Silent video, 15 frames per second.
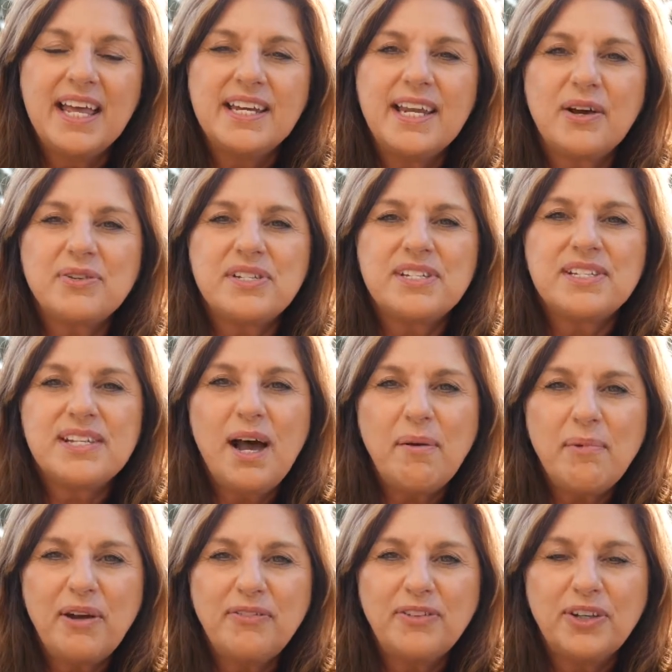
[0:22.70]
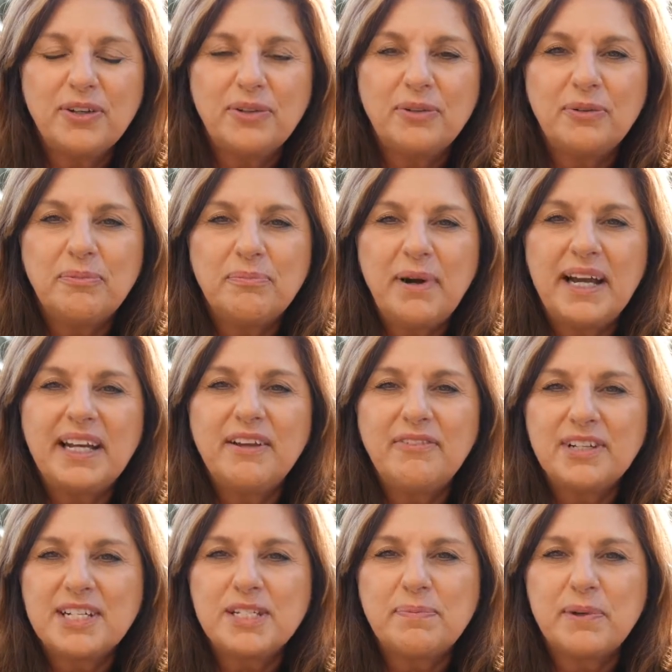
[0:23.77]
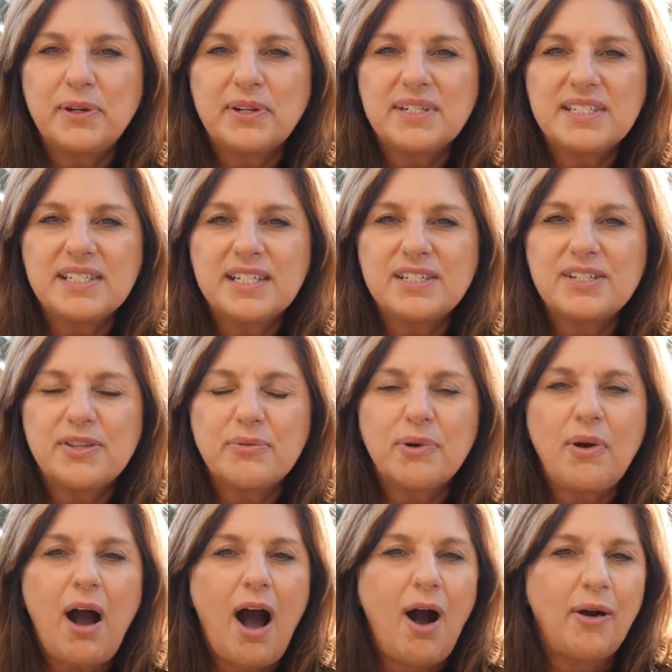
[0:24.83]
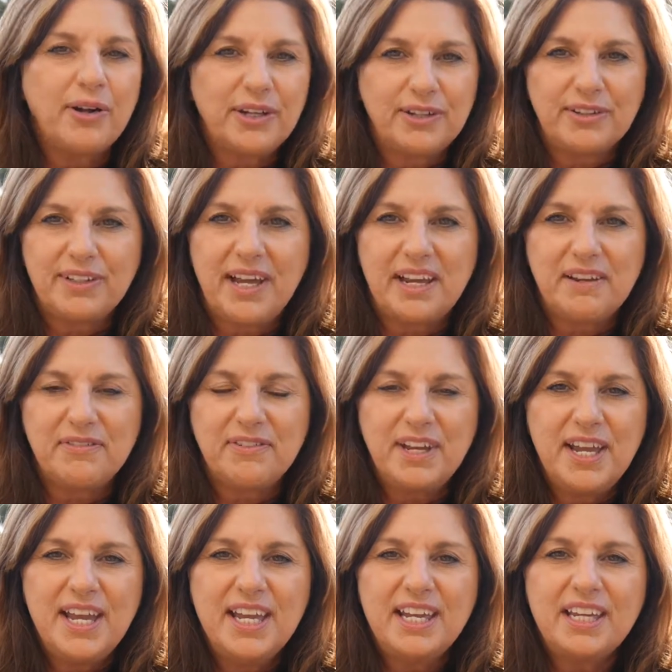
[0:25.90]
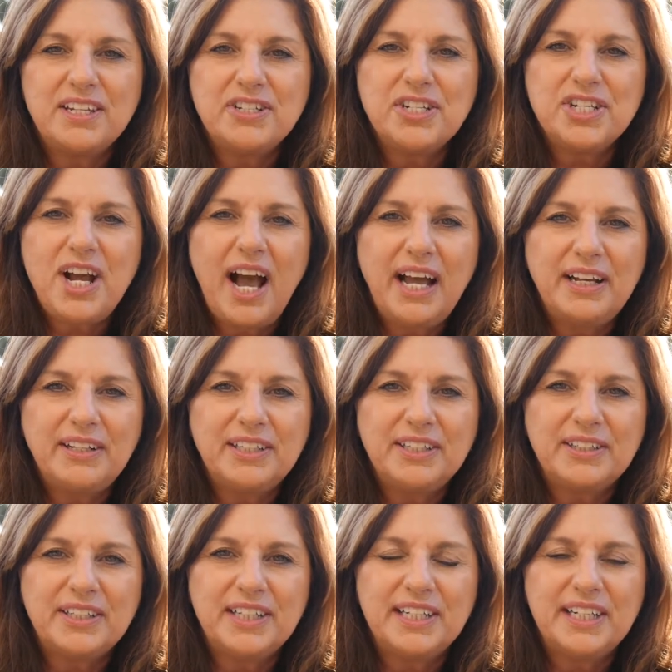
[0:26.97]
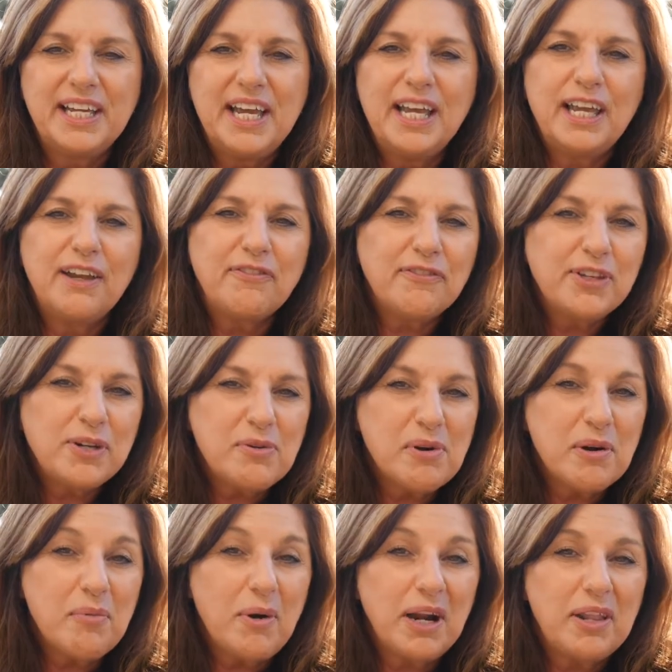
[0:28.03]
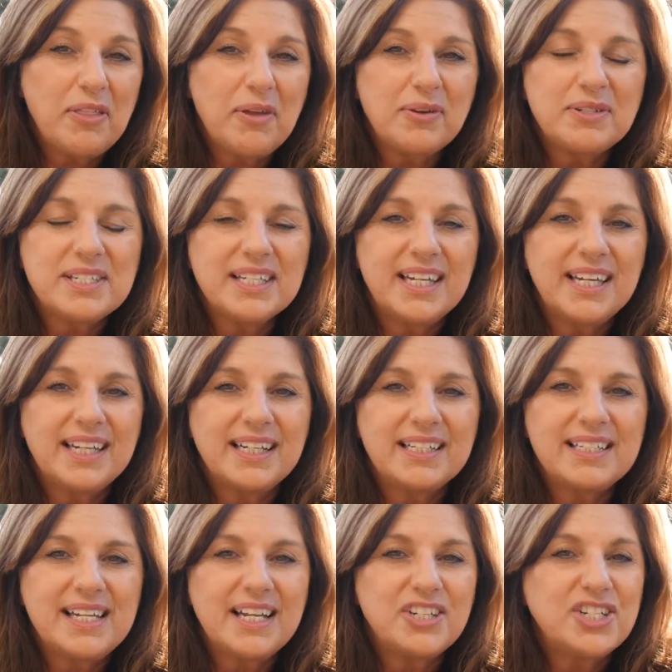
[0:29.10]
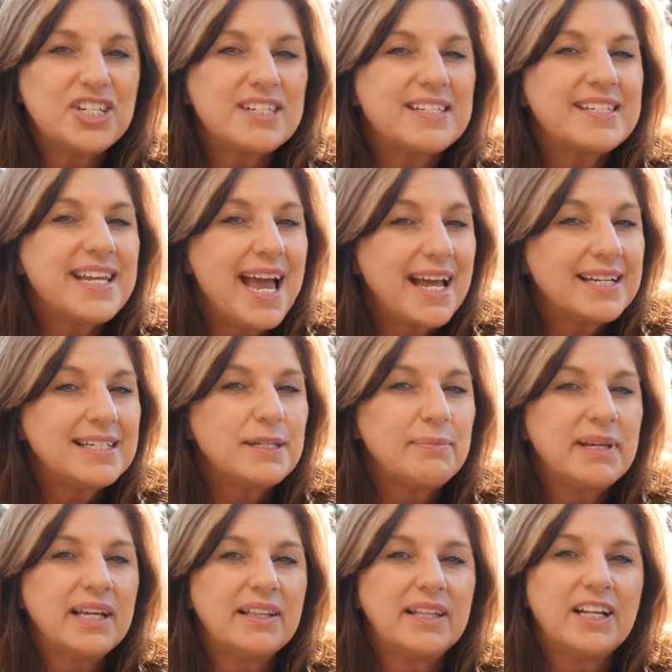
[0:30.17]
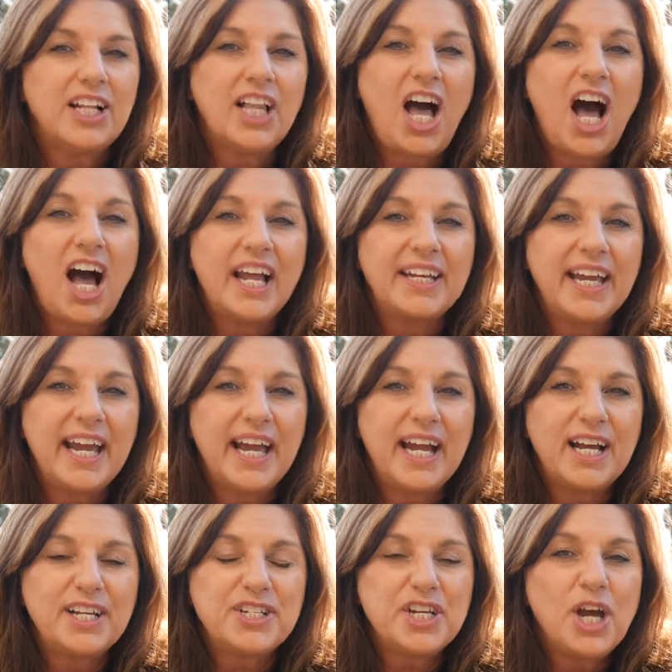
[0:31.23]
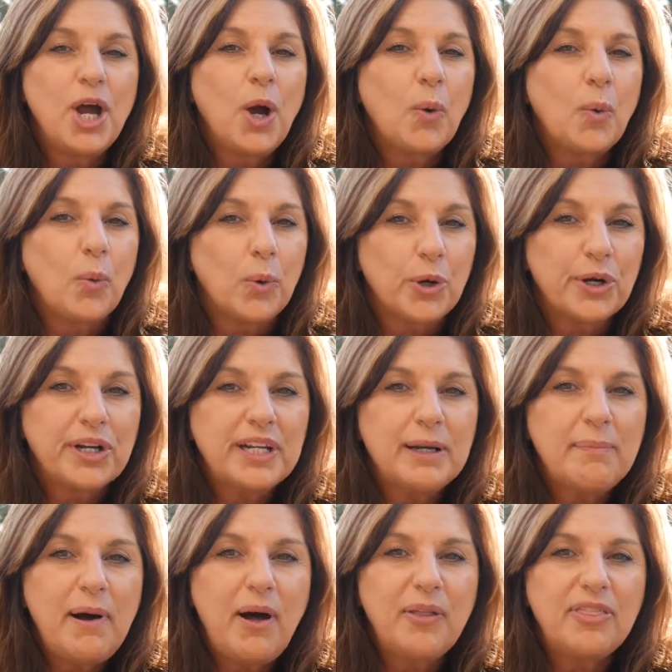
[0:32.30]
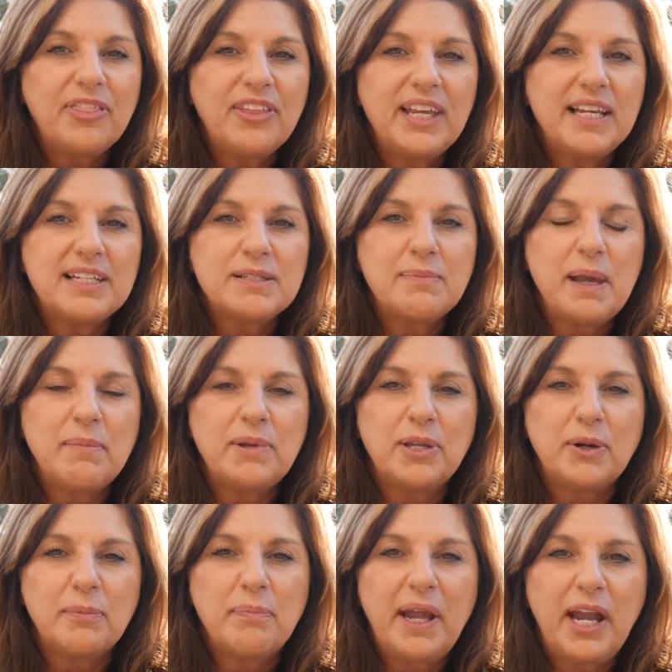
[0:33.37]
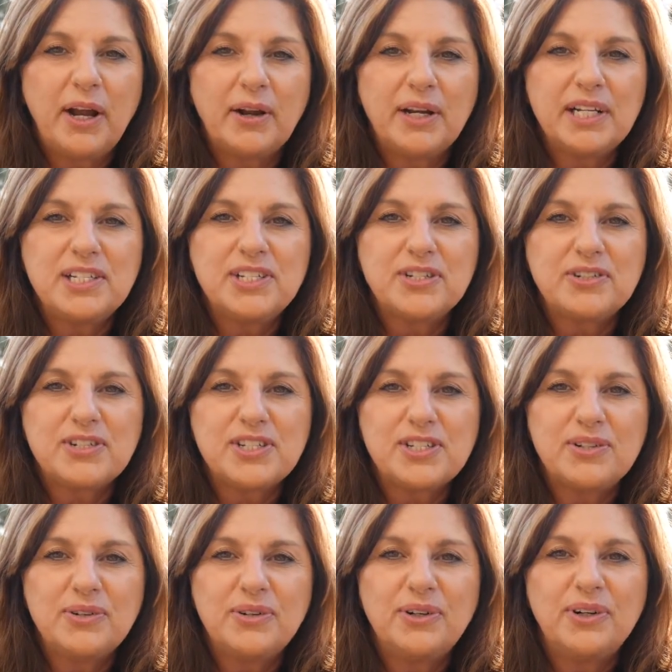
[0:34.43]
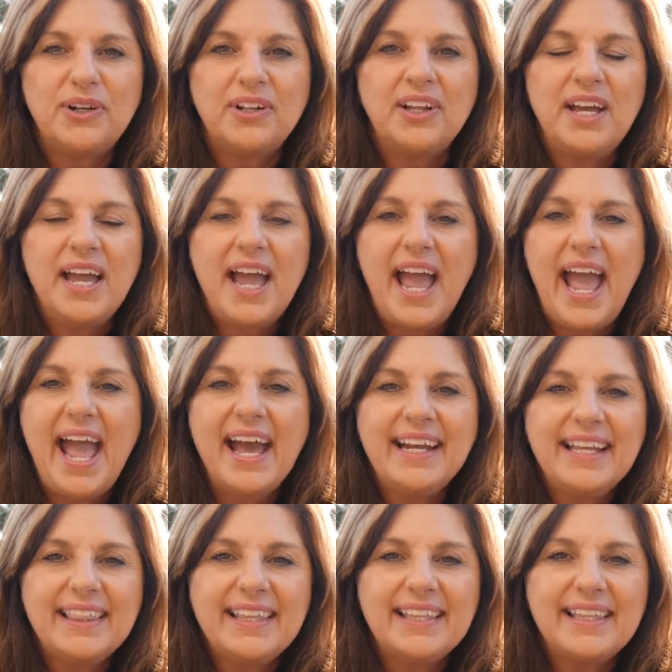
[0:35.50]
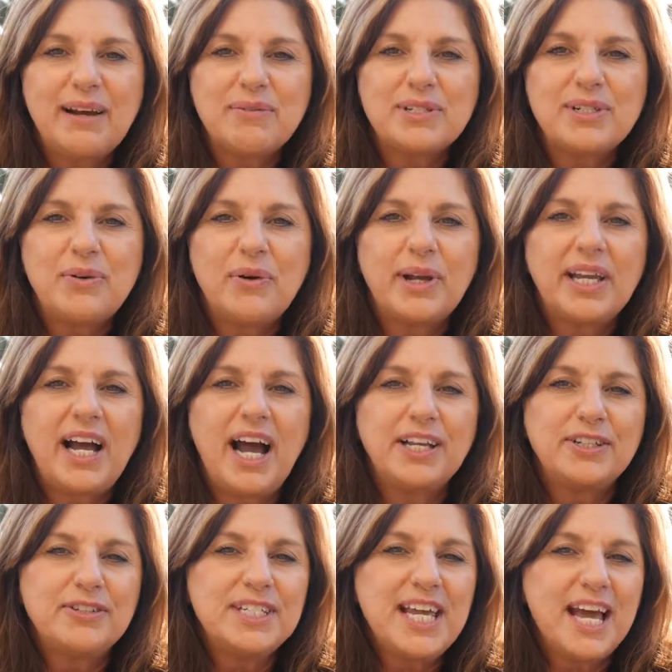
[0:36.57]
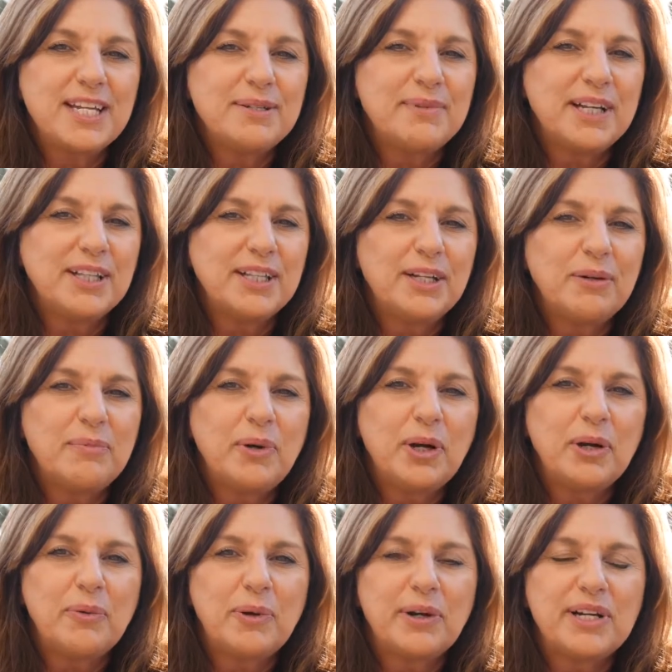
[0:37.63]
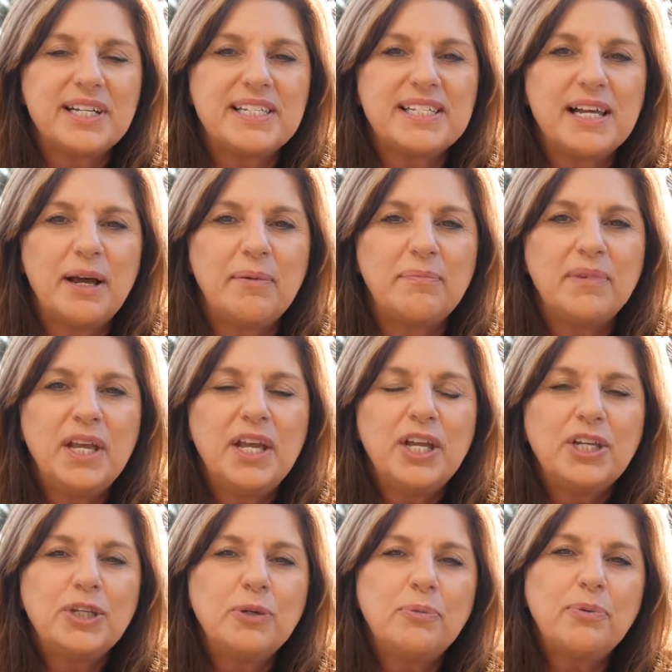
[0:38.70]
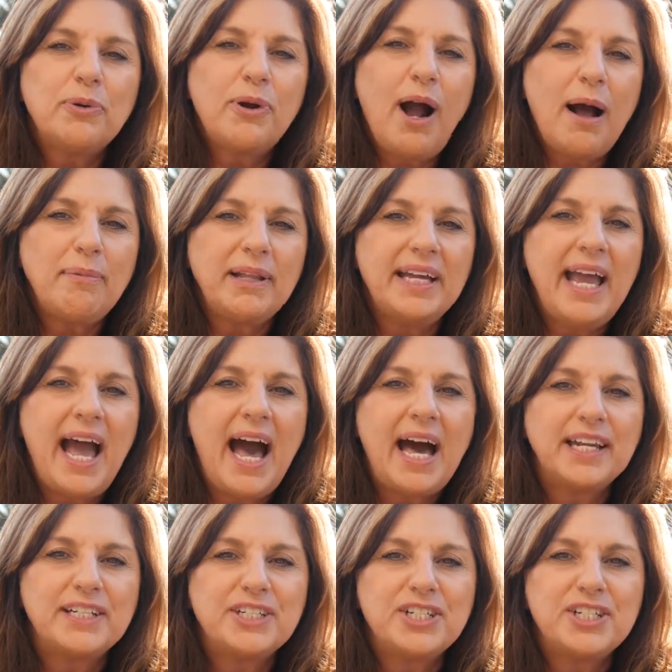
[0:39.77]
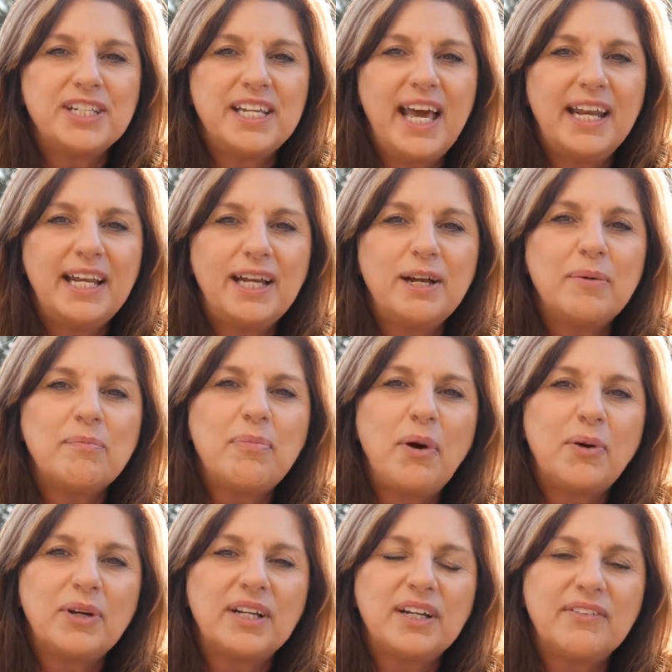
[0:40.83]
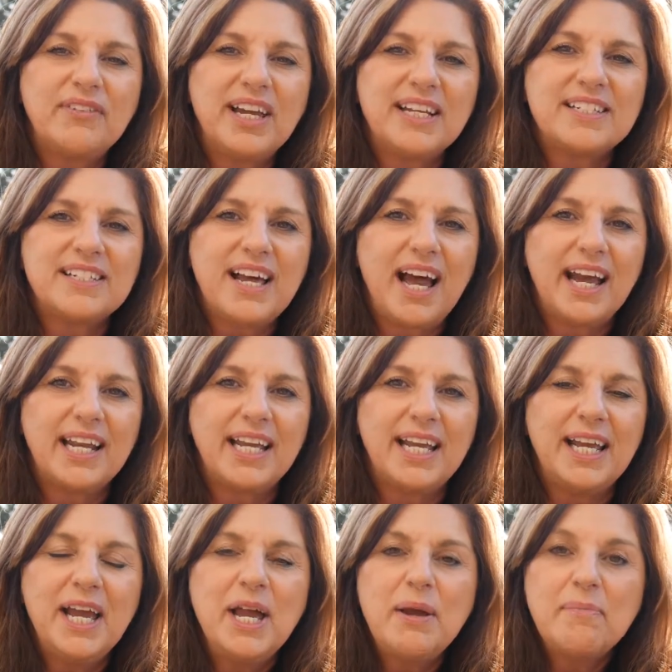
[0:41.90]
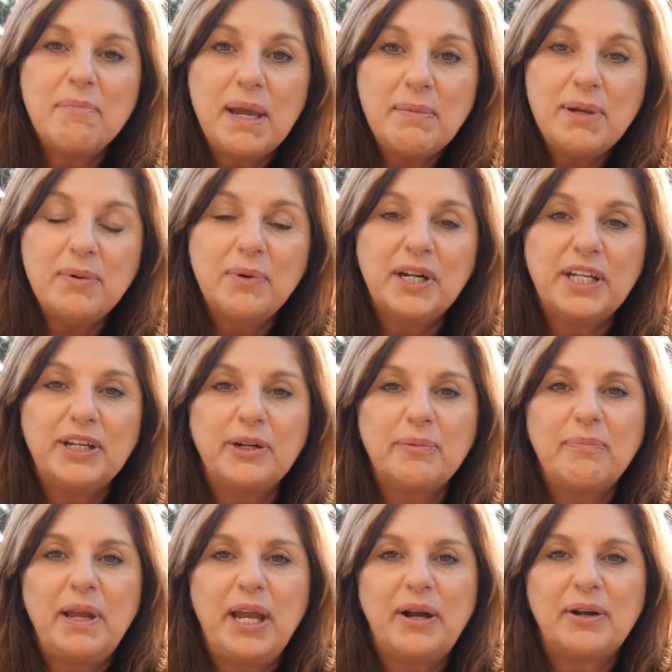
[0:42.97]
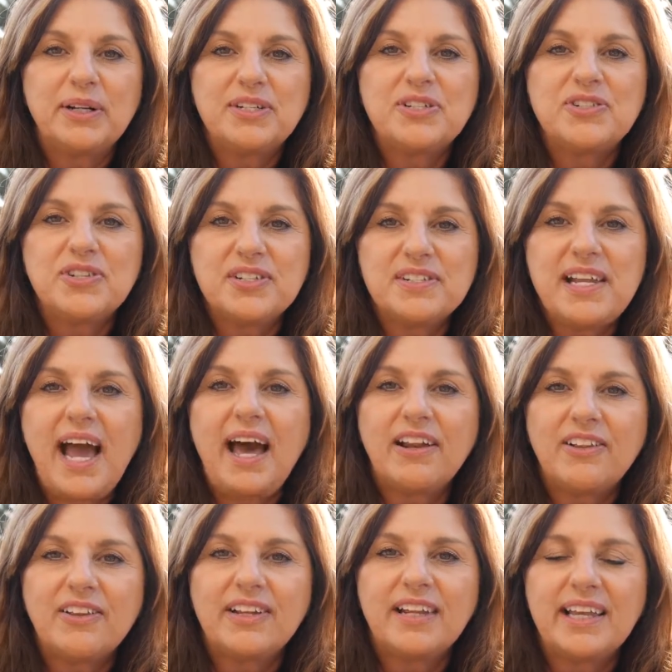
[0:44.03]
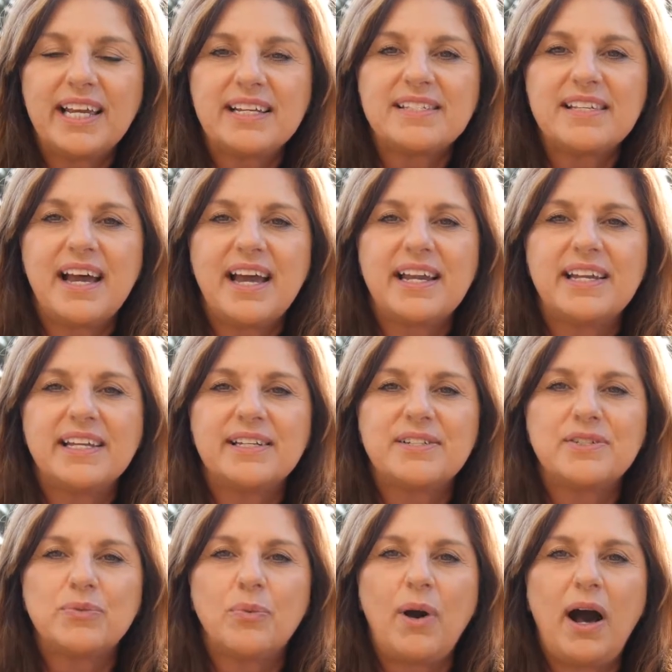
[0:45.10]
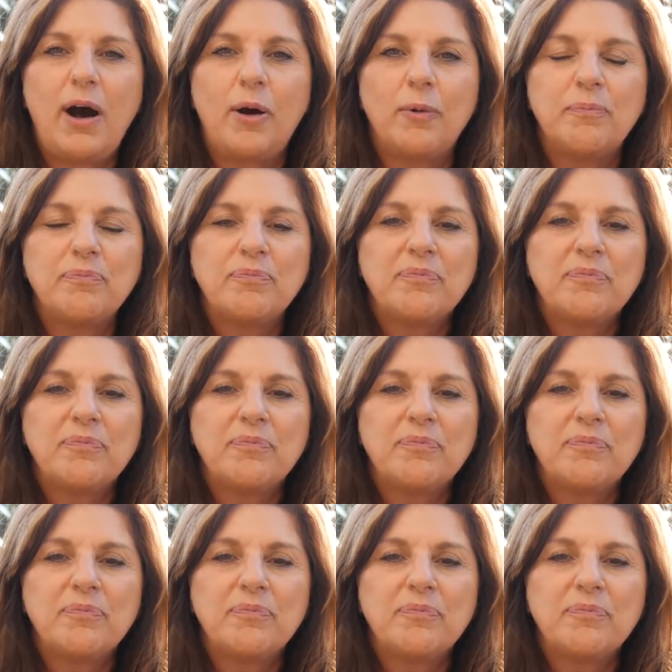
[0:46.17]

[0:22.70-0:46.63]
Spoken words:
Now, some of you might have experienced this throughout your life. In childhood, if you were one of those kids that just tend to be a little on edge, worried about things, maybe your parents, your school, anything that was going on, you tend to be a little more worrisome. You probably had a genetic component of anxiety. Maybe one of your parents just had a little anxiety as well.